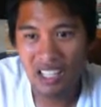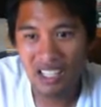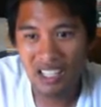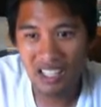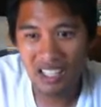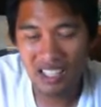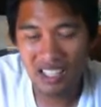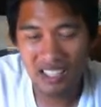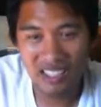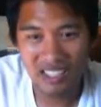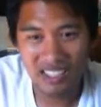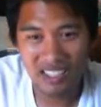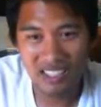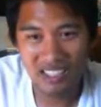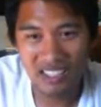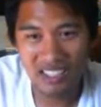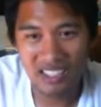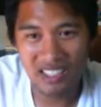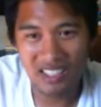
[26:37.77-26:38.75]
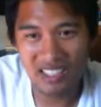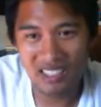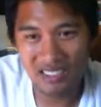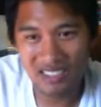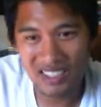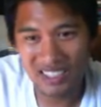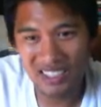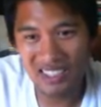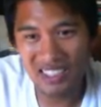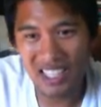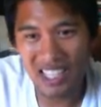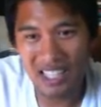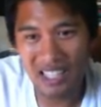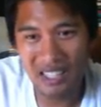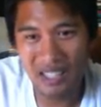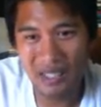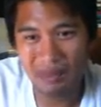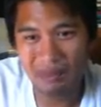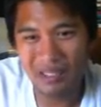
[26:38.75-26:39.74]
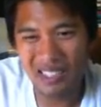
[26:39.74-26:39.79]
and you know, in the
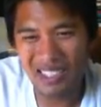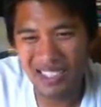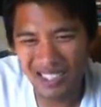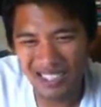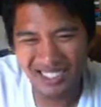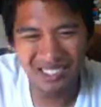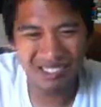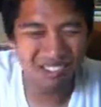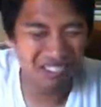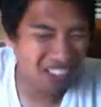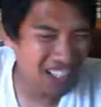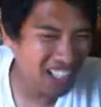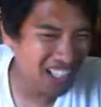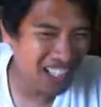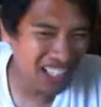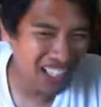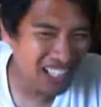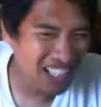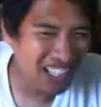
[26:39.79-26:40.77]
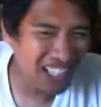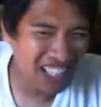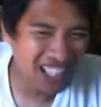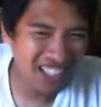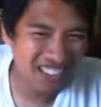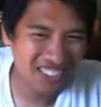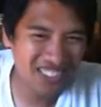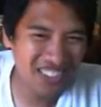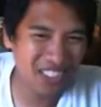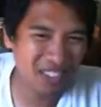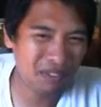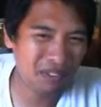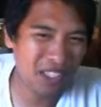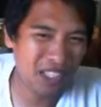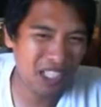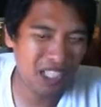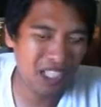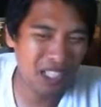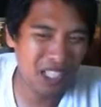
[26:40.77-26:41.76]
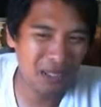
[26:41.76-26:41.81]
stand up, he does well enough
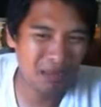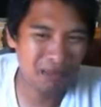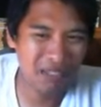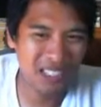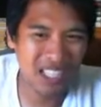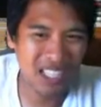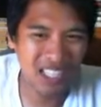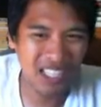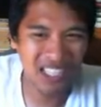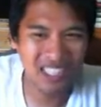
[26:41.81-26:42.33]
sometimes.